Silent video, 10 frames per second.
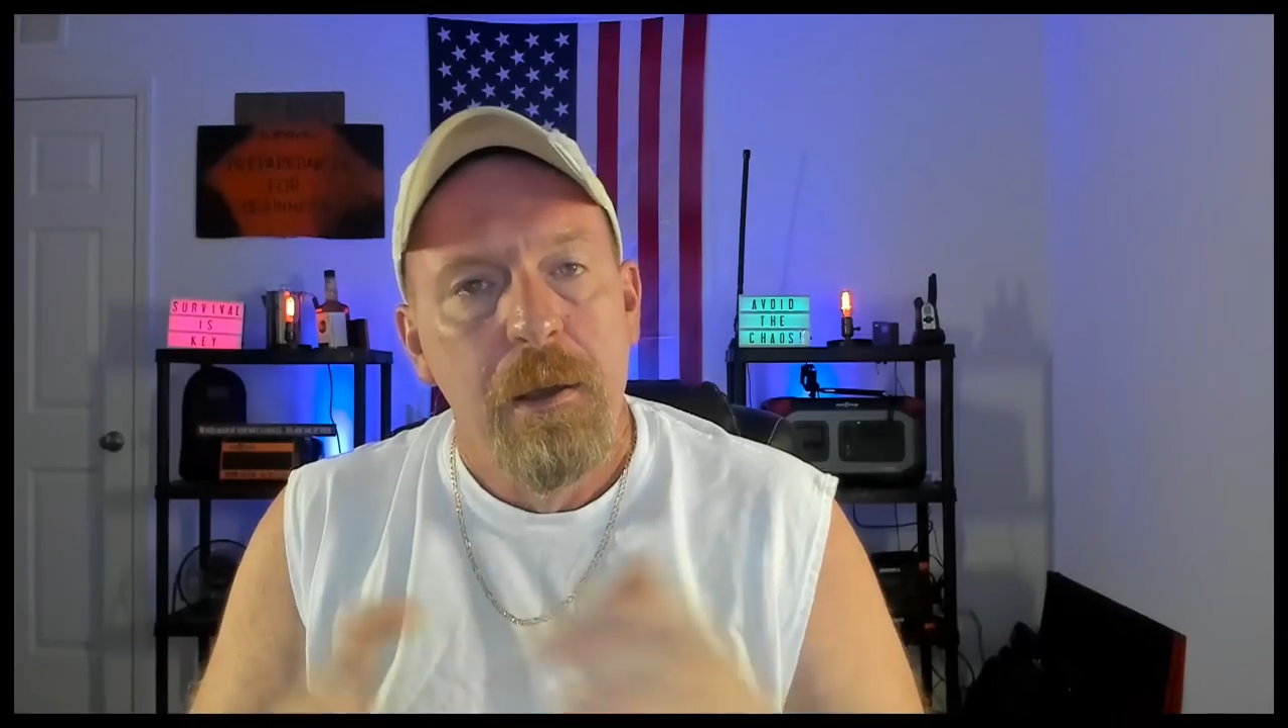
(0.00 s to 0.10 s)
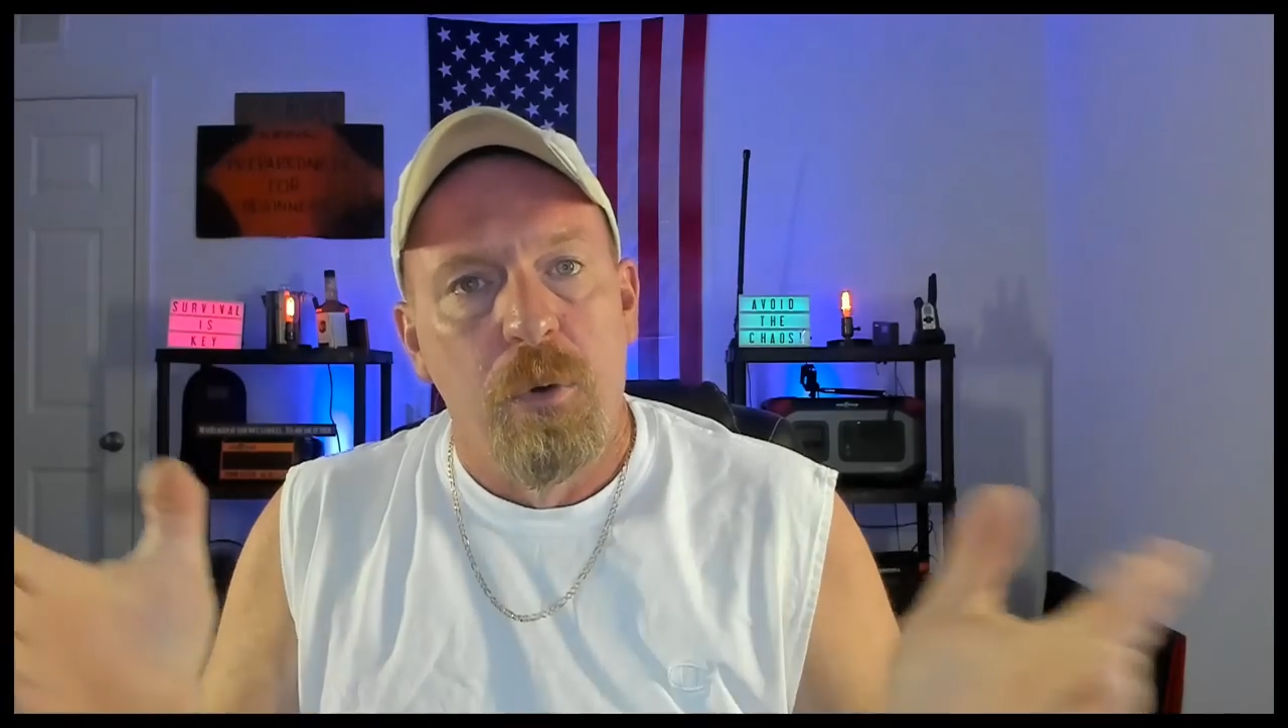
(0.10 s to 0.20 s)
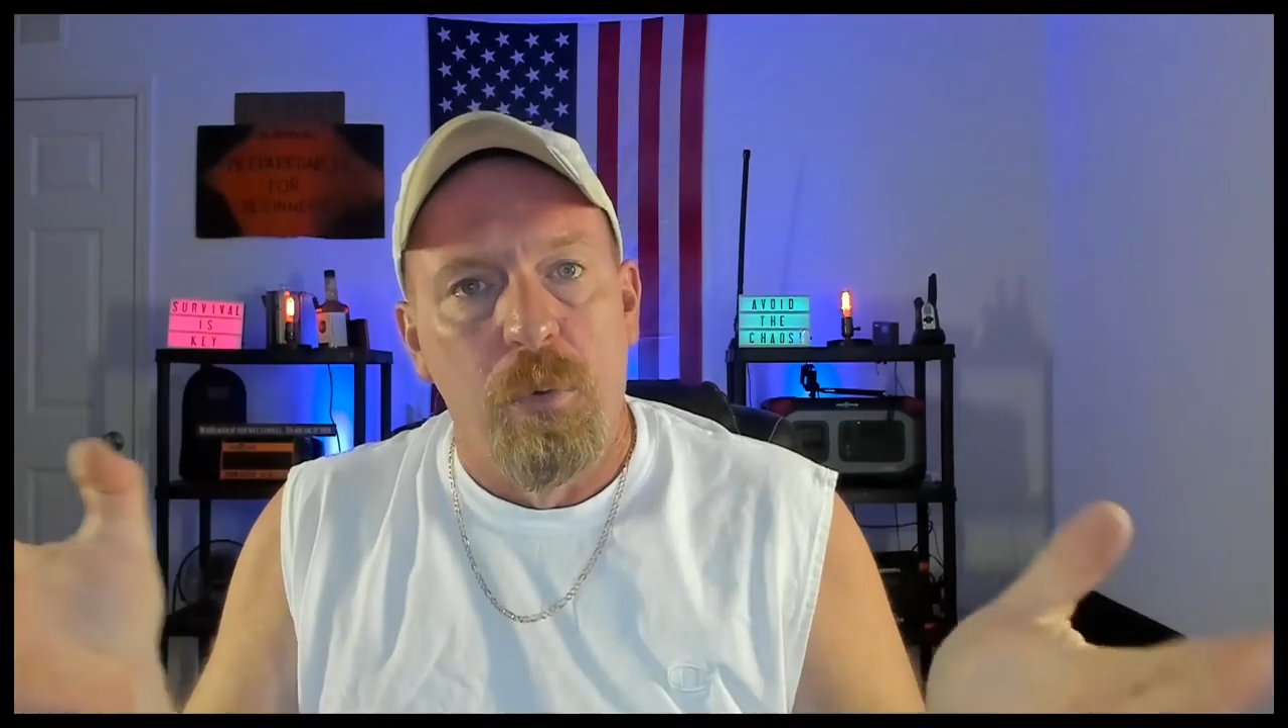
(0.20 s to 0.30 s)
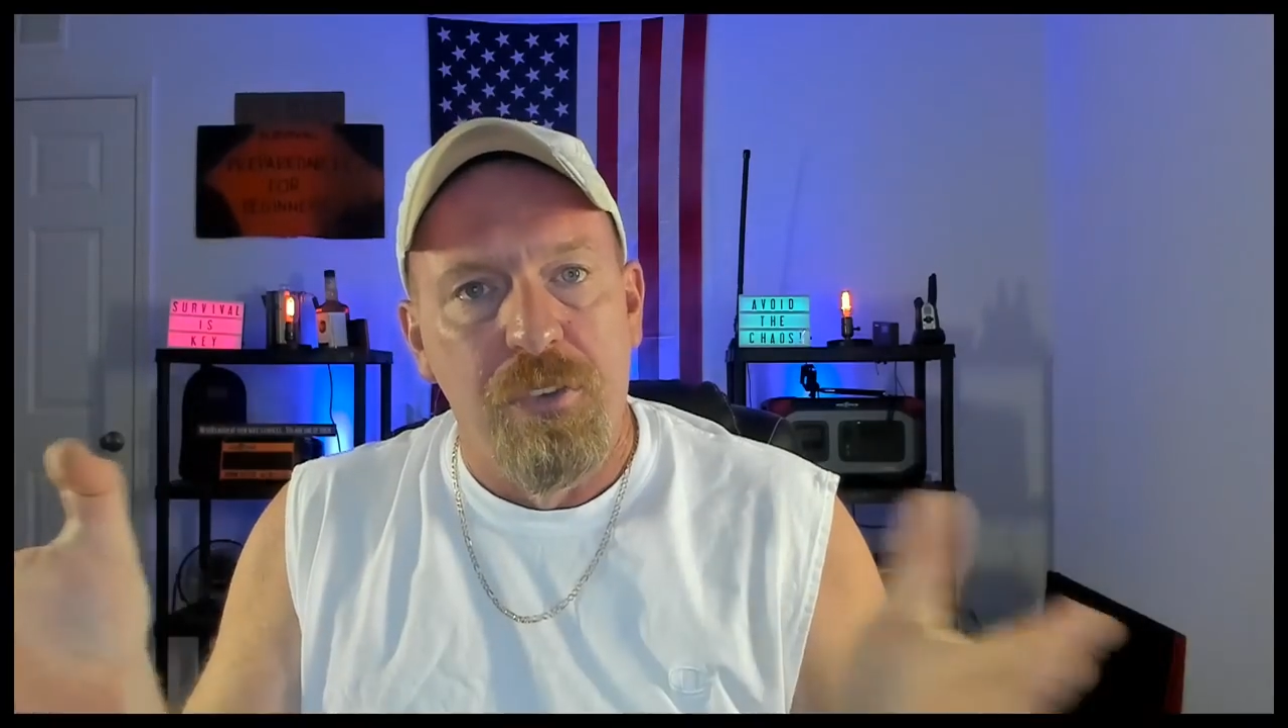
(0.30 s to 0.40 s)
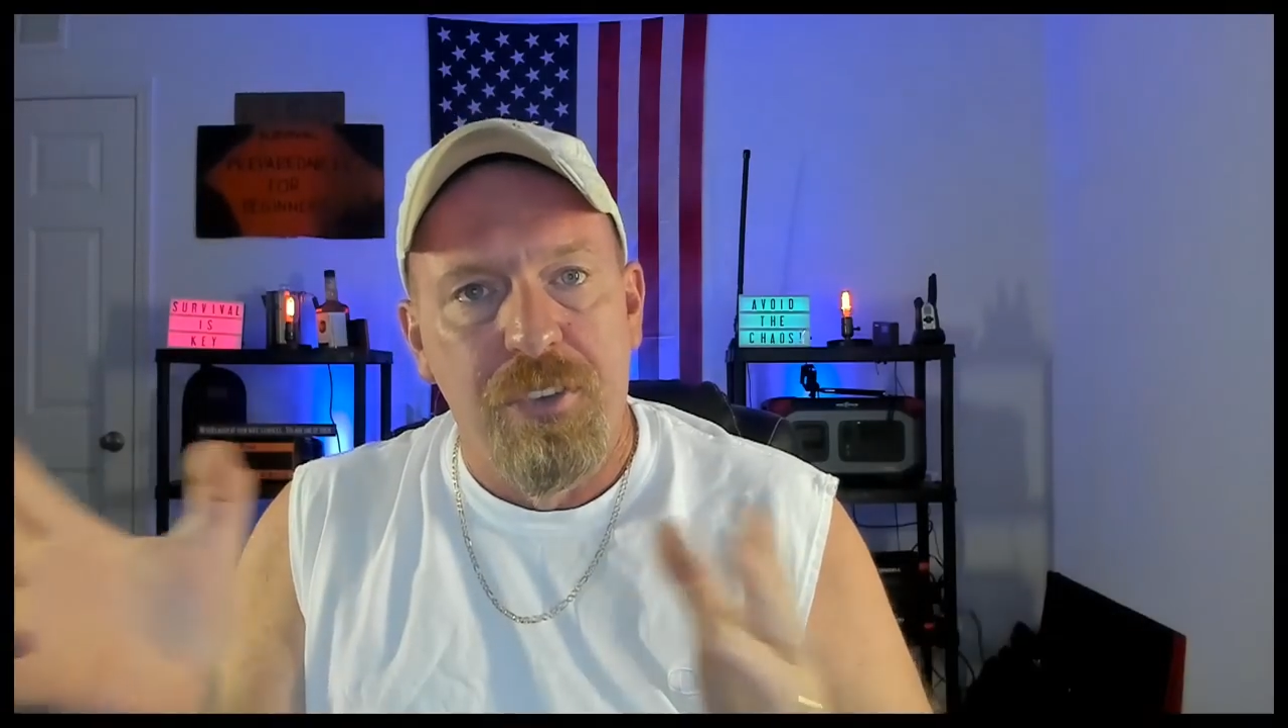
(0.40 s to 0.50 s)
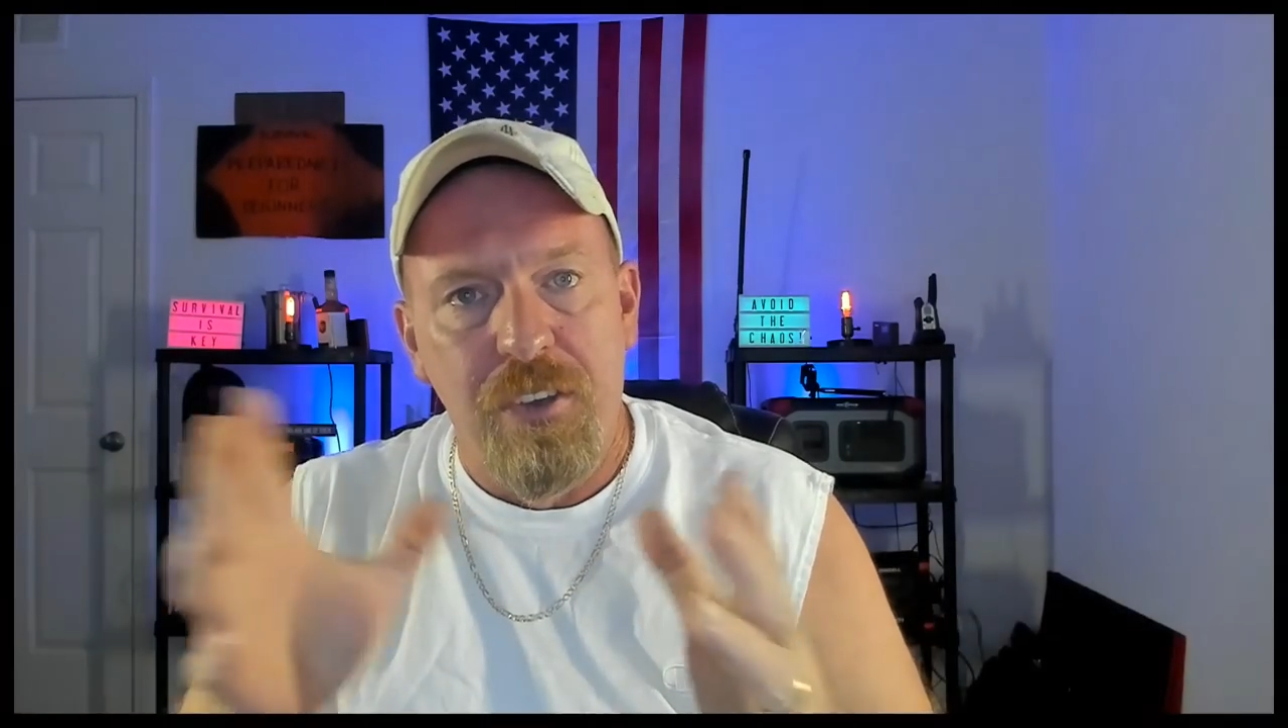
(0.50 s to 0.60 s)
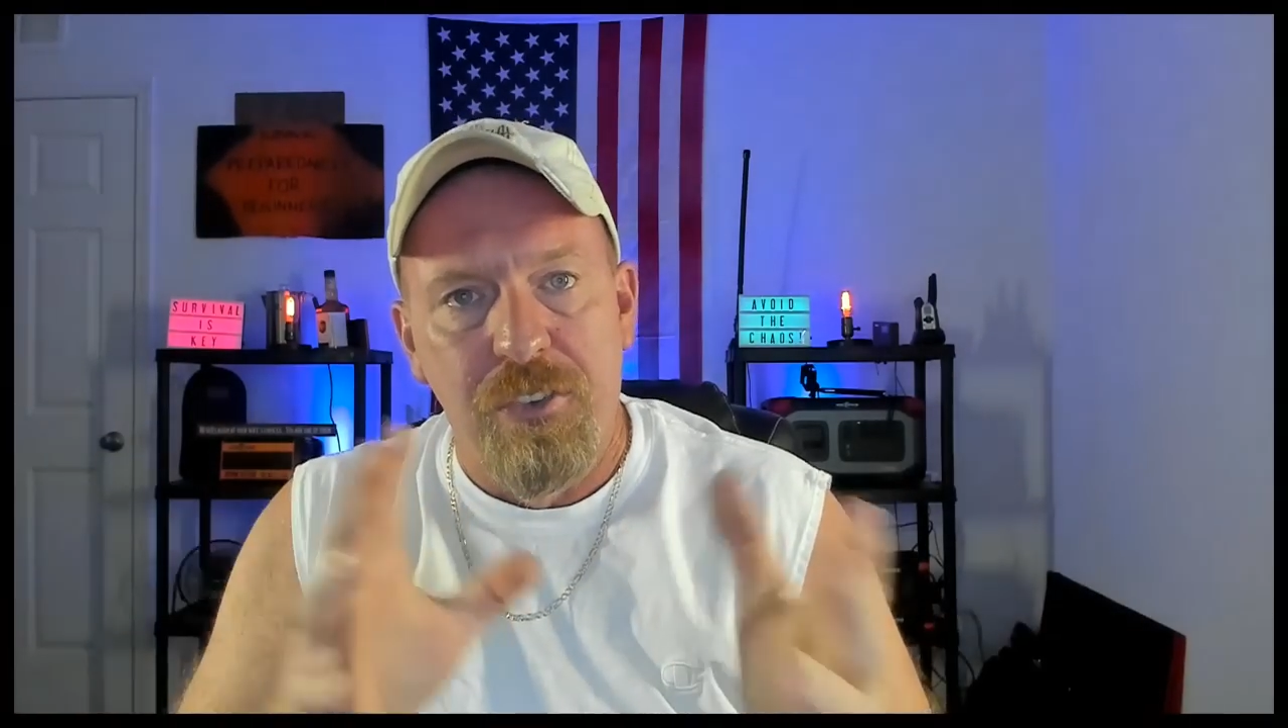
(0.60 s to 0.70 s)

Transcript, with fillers: Once they